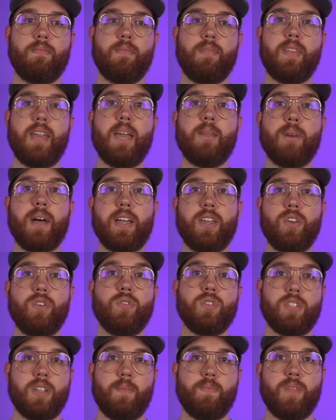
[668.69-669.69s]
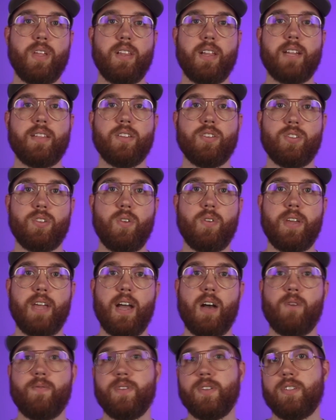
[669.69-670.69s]
they might use something like the Sony
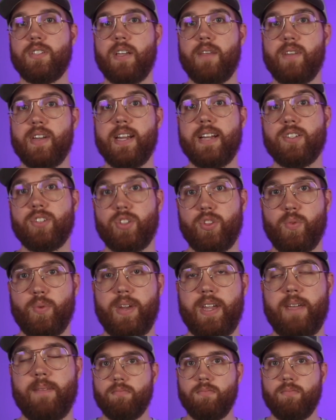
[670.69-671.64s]
Alpha 7S III.